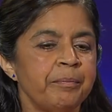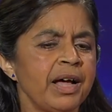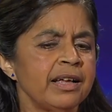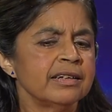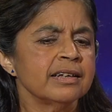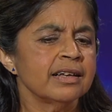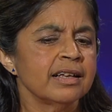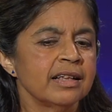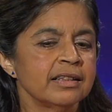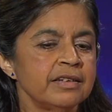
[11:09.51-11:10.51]
But
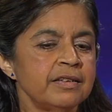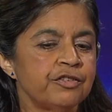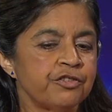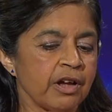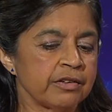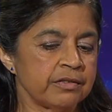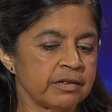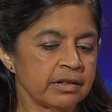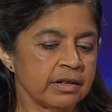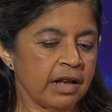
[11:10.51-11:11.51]
this is
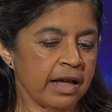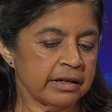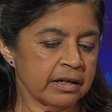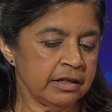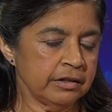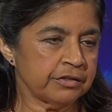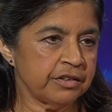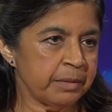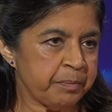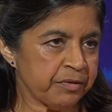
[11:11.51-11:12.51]
just like a little
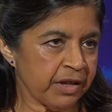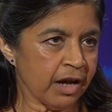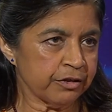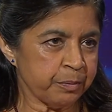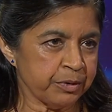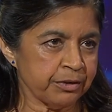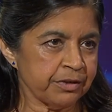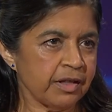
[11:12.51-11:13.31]
tip of the iceberg.